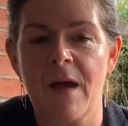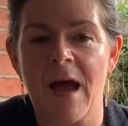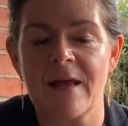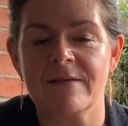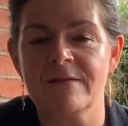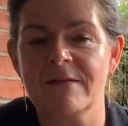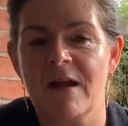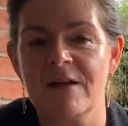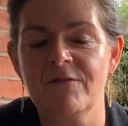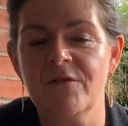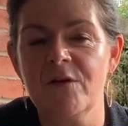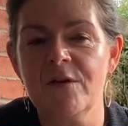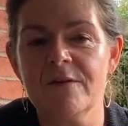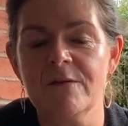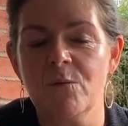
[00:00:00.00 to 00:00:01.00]
as
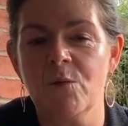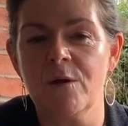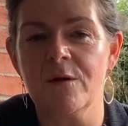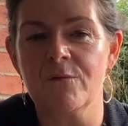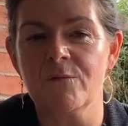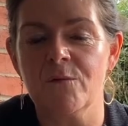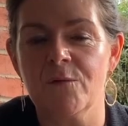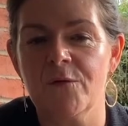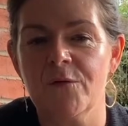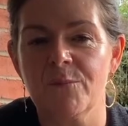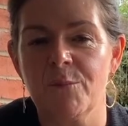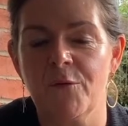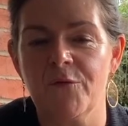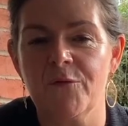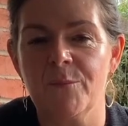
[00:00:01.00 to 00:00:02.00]
diverse a workforce as
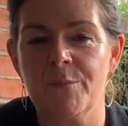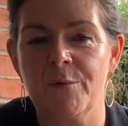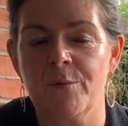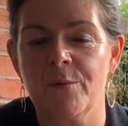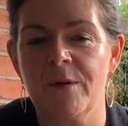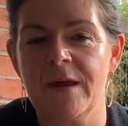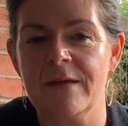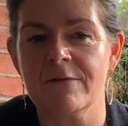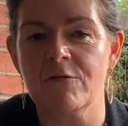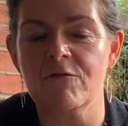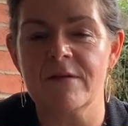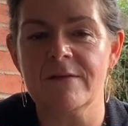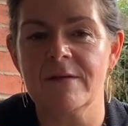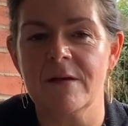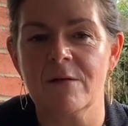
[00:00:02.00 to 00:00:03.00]
possible is
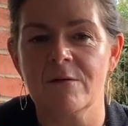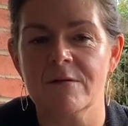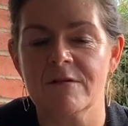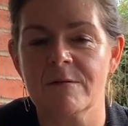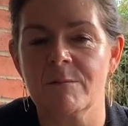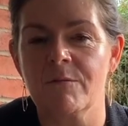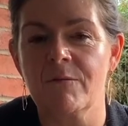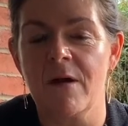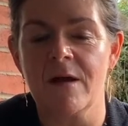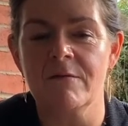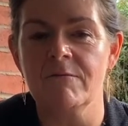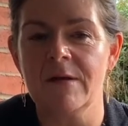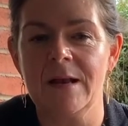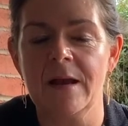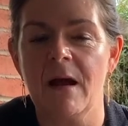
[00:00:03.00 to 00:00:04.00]
critical to
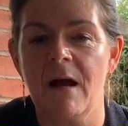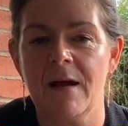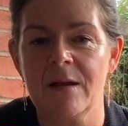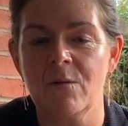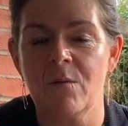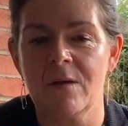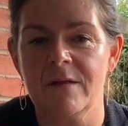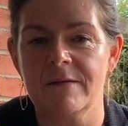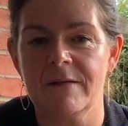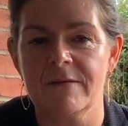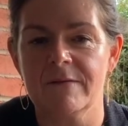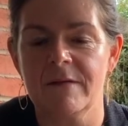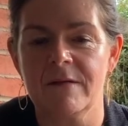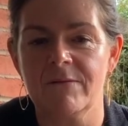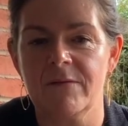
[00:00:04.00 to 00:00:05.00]
provide really high quality
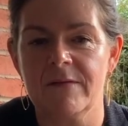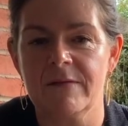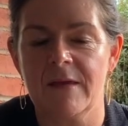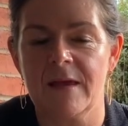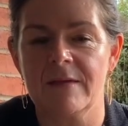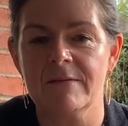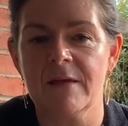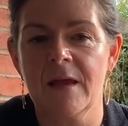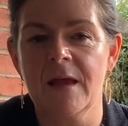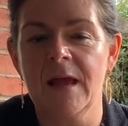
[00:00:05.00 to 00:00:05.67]
services.